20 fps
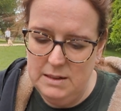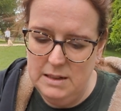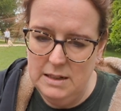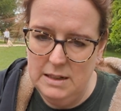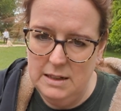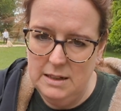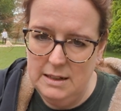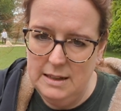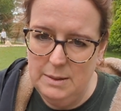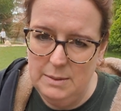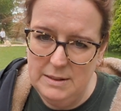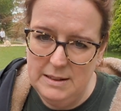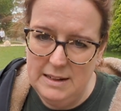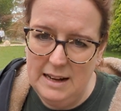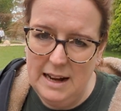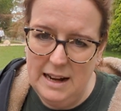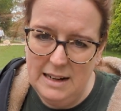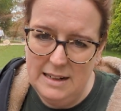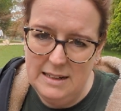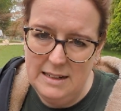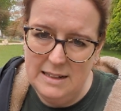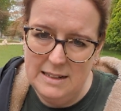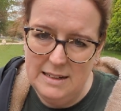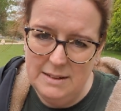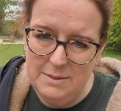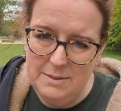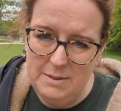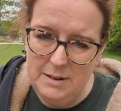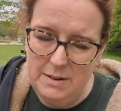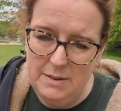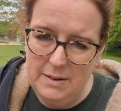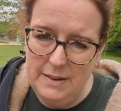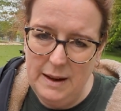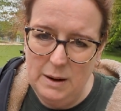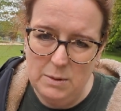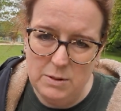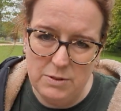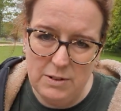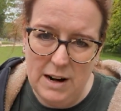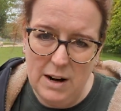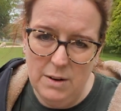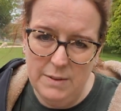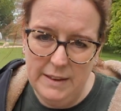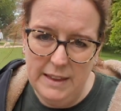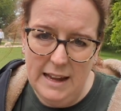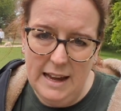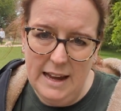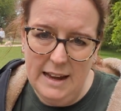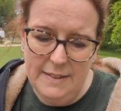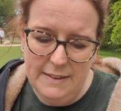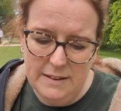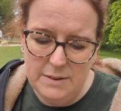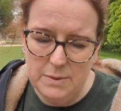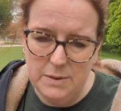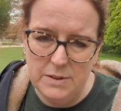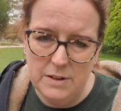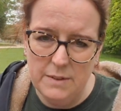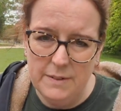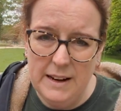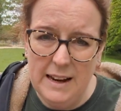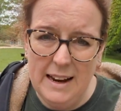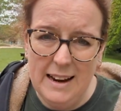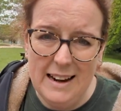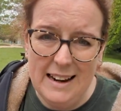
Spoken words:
That one's hiding. That one's right over there, and this one's over here.